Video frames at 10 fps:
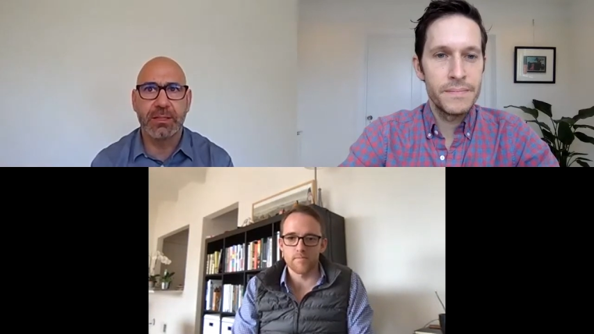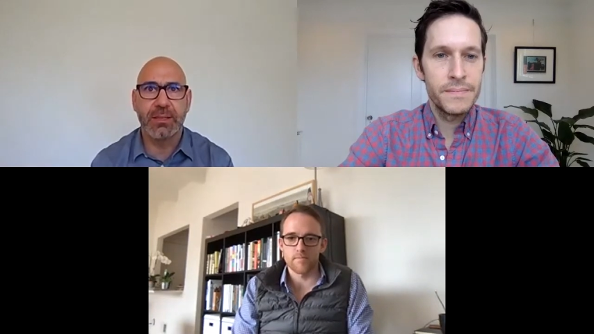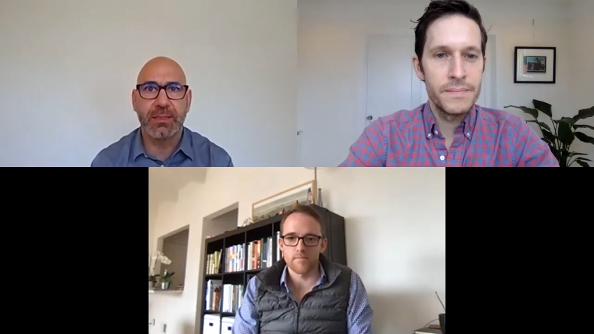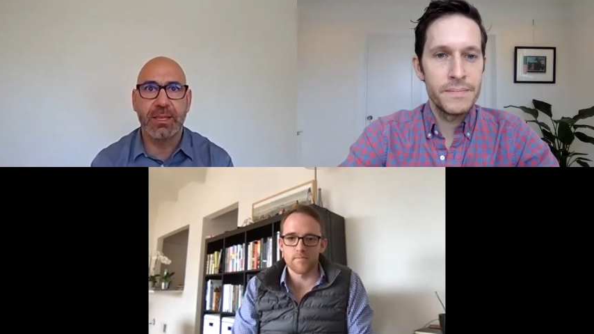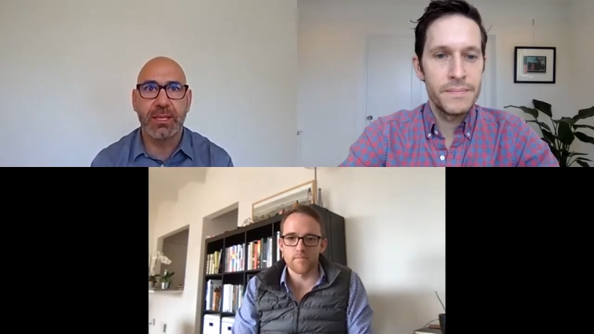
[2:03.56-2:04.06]
Speaker 1: I
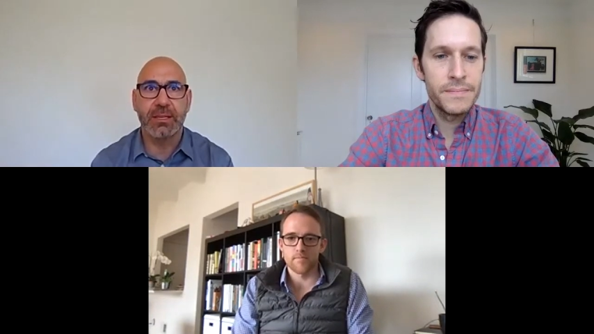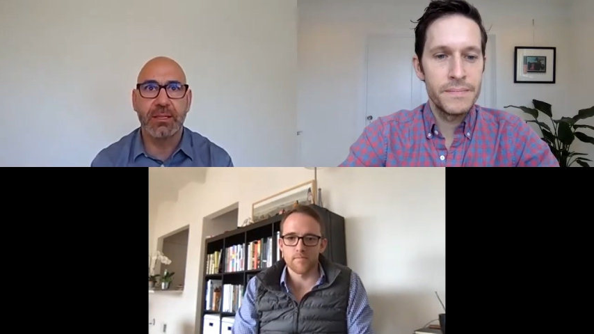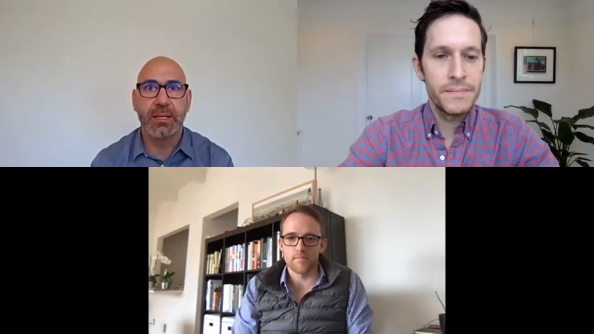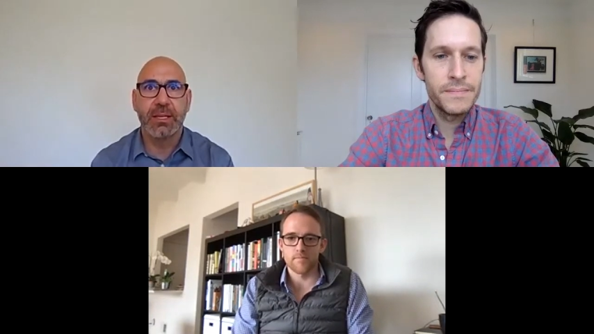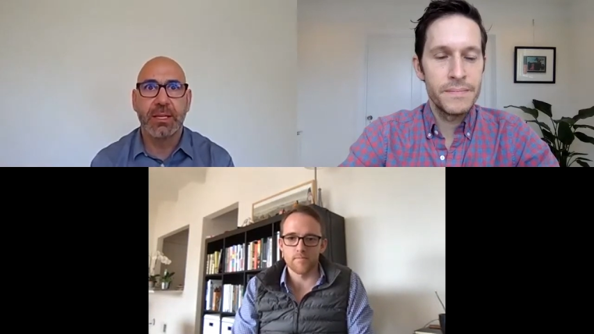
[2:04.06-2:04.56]
think
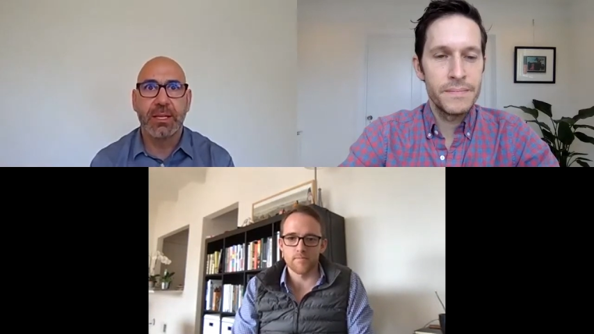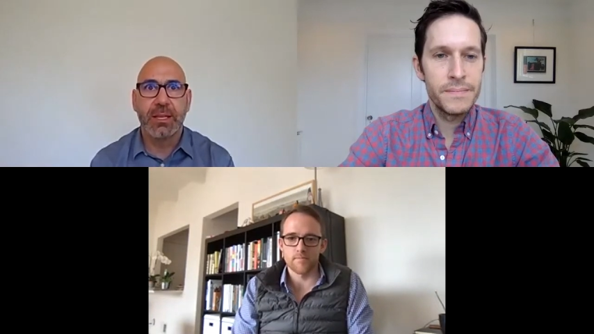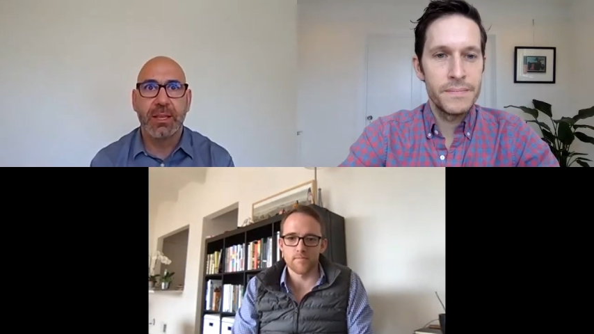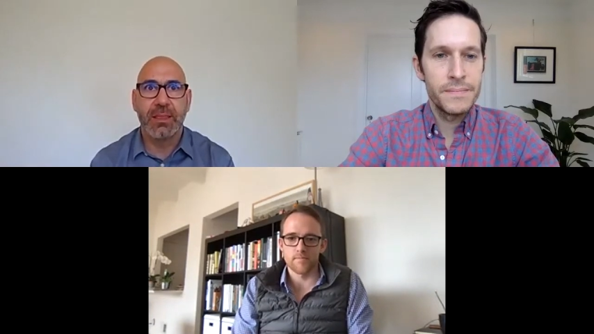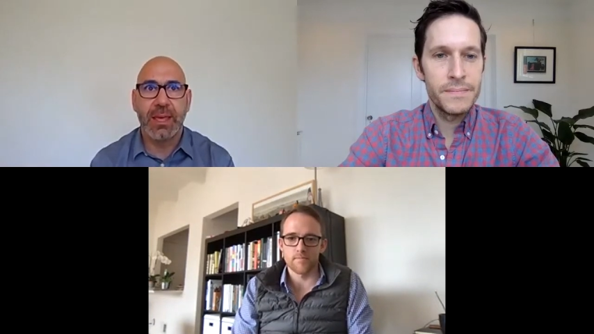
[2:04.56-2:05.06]

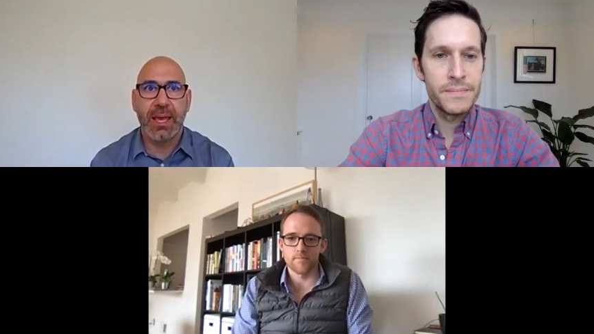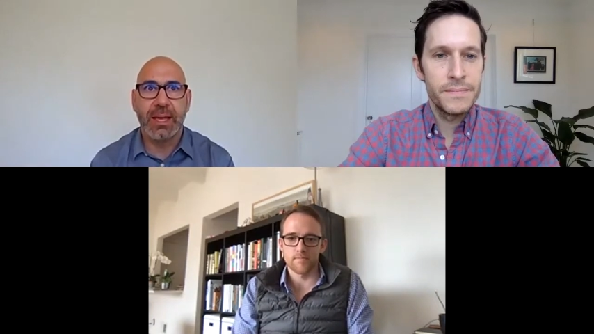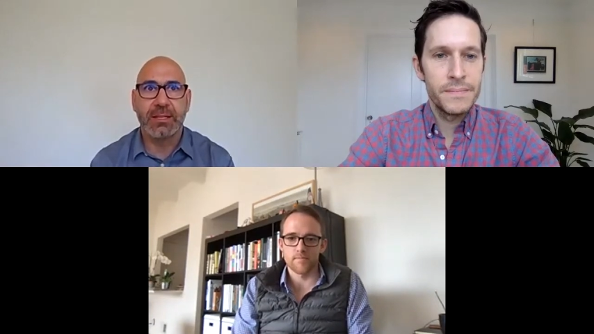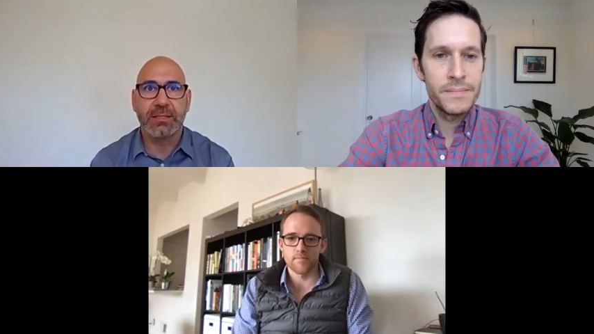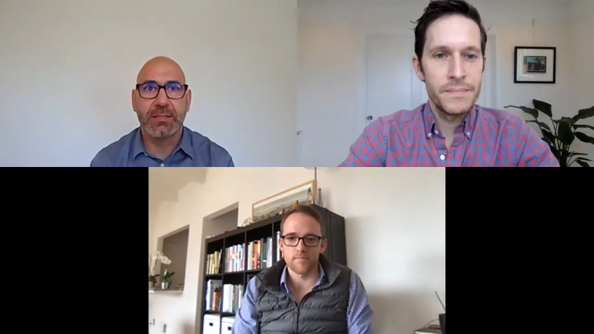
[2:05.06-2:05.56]

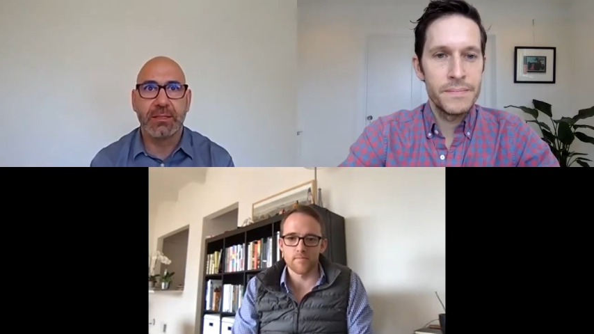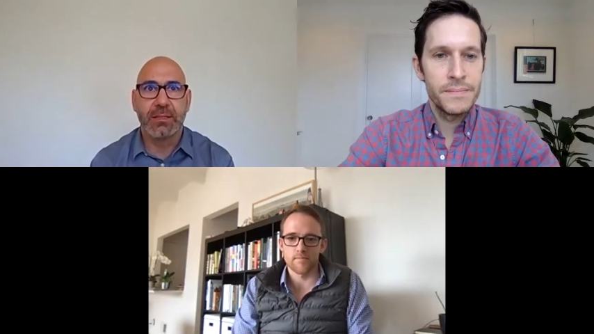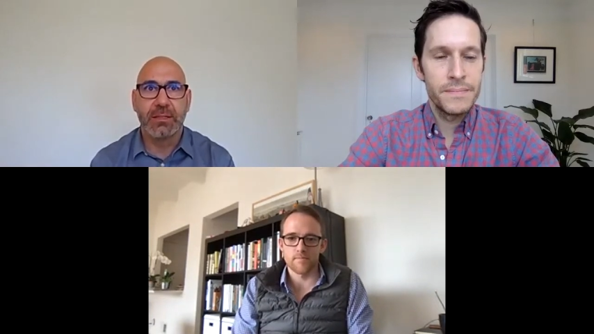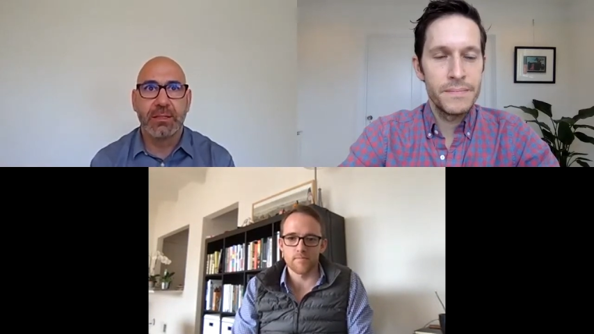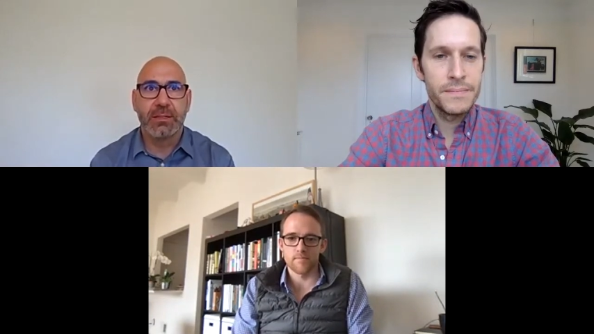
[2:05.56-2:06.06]
that
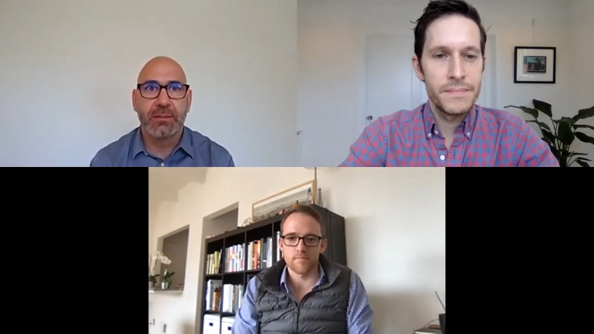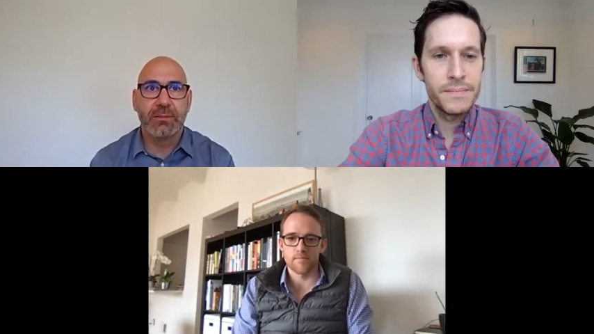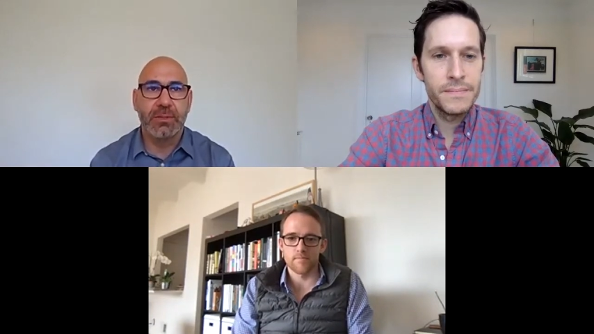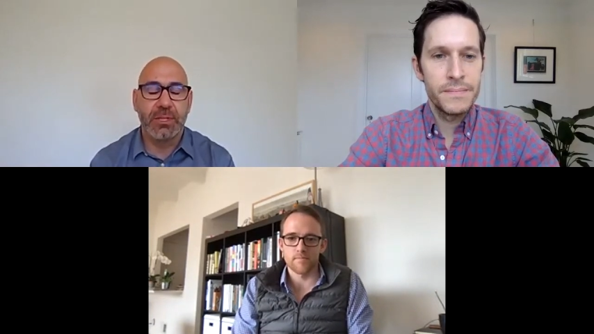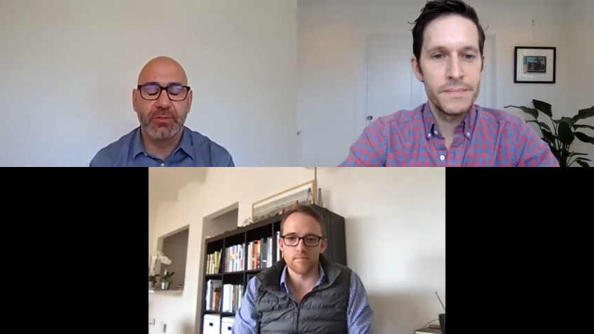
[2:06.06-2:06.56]

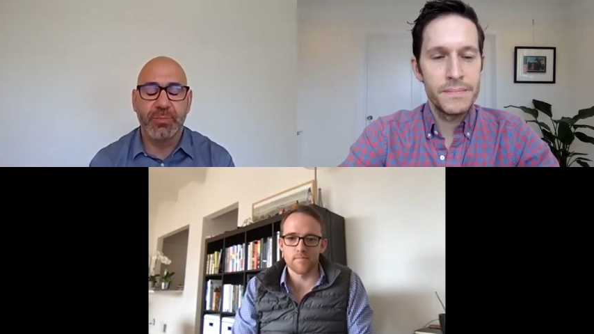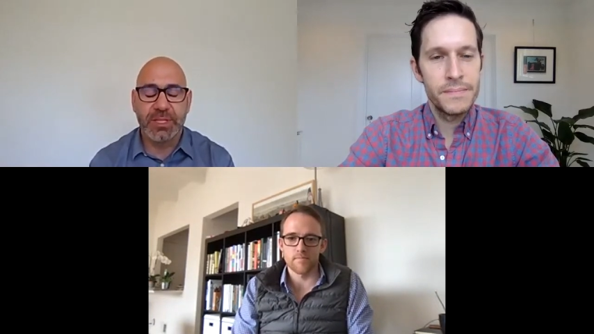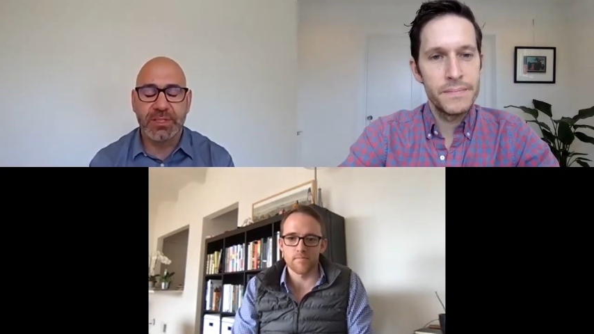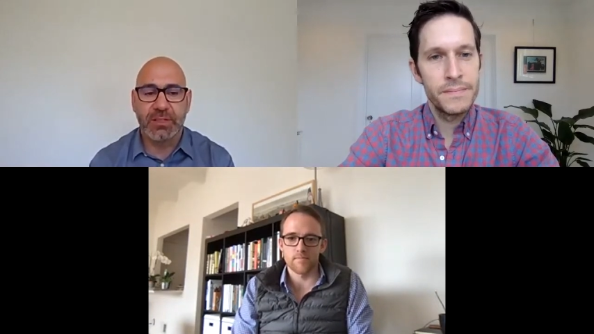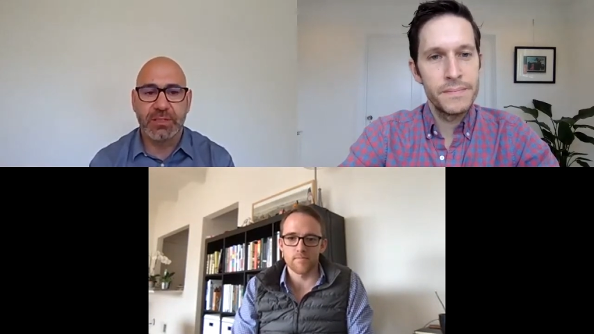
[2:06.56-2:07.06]
you know, everybody
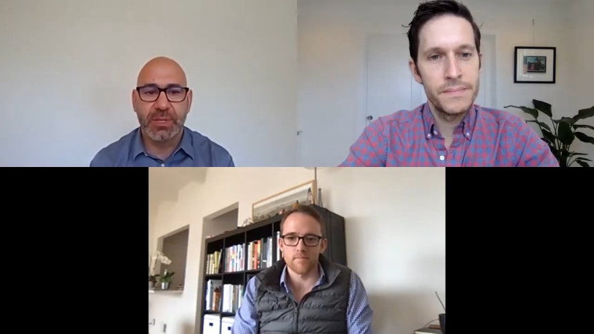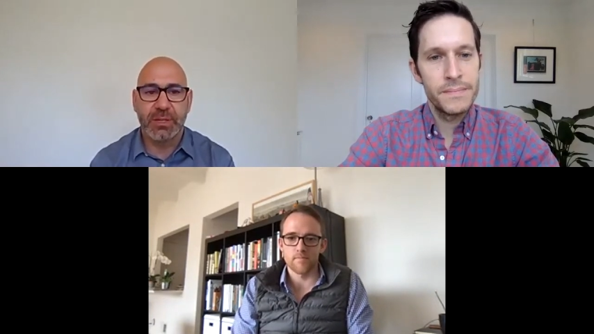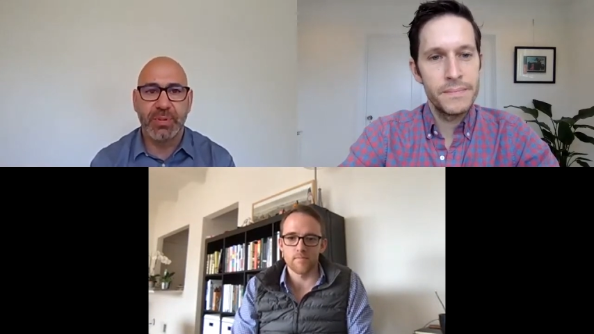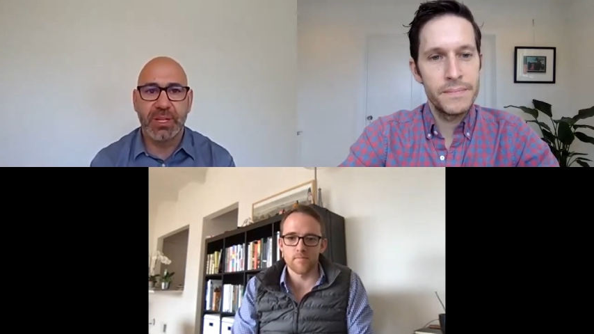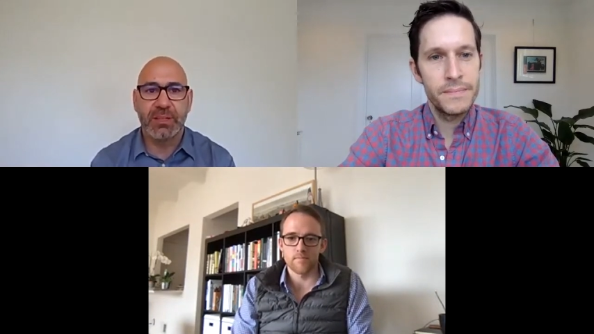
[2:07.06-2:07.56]
talks
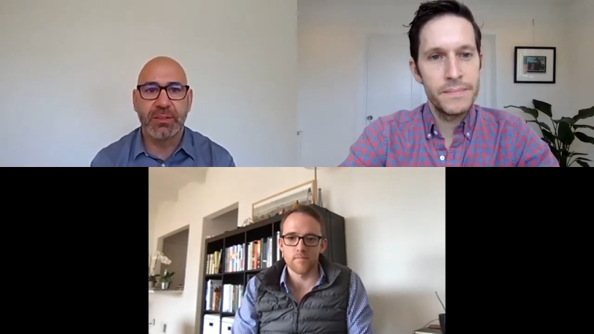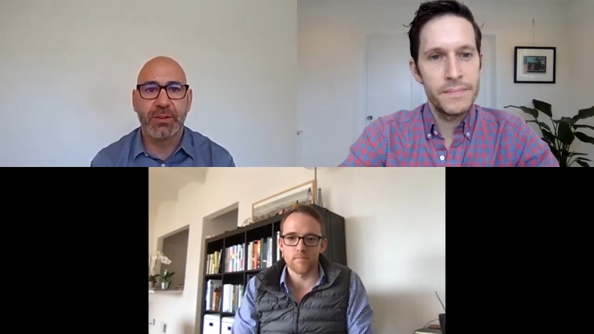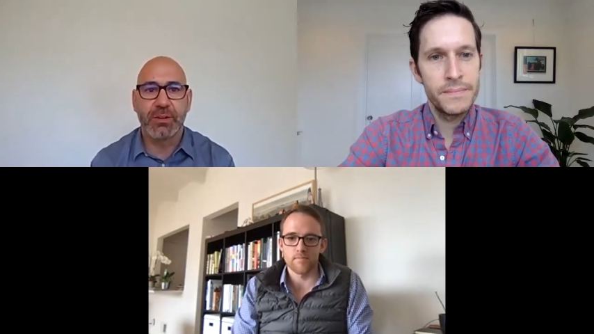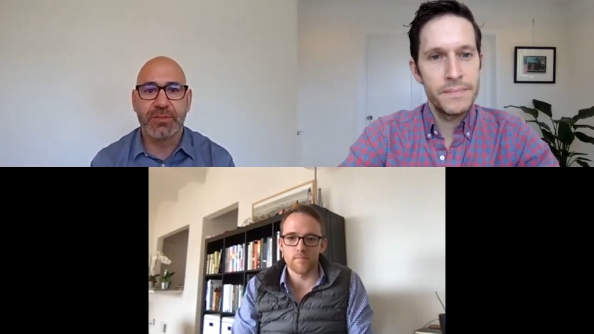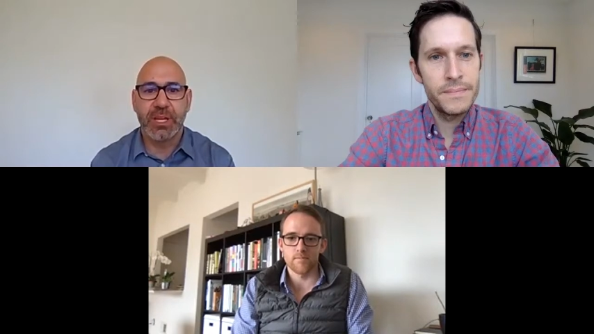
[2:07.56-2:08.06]
about bending the
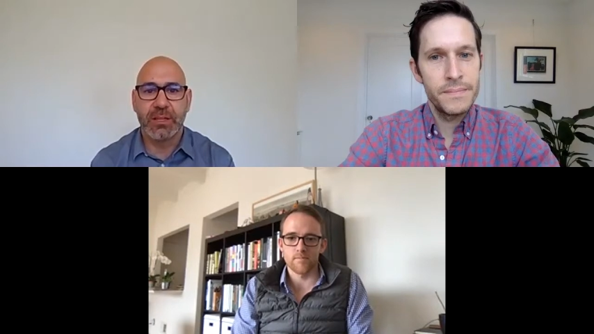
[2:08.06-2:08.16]
curve down.